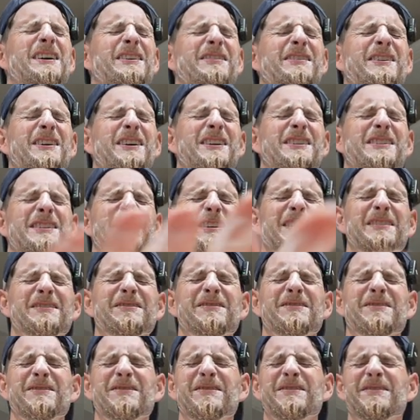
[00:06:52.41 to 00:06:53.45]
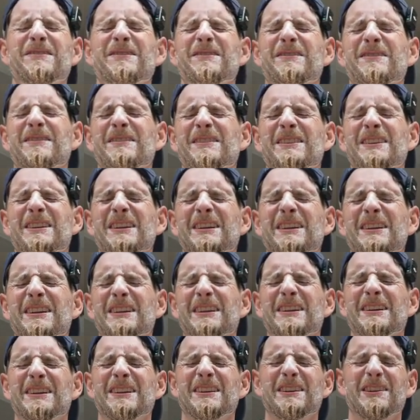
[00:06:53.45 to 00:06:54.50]
Where is it?
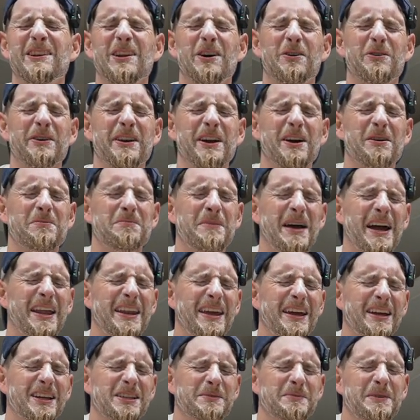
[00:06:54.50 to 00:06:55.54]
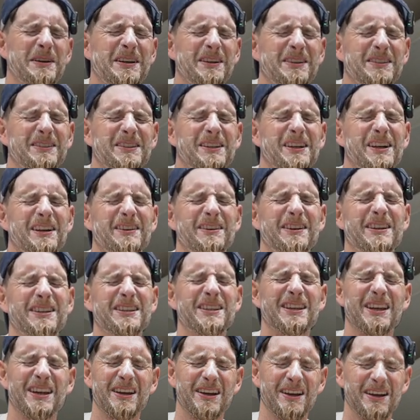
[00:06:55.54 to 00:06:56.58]
L'Oreal Men Expert. Here it
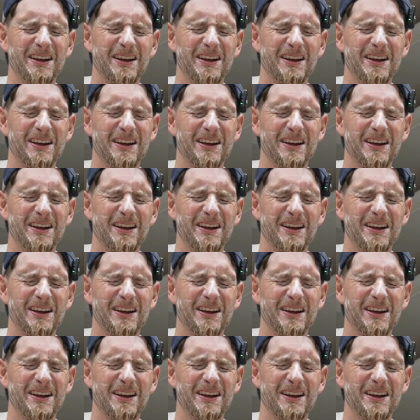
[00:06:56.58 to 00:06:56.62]
is.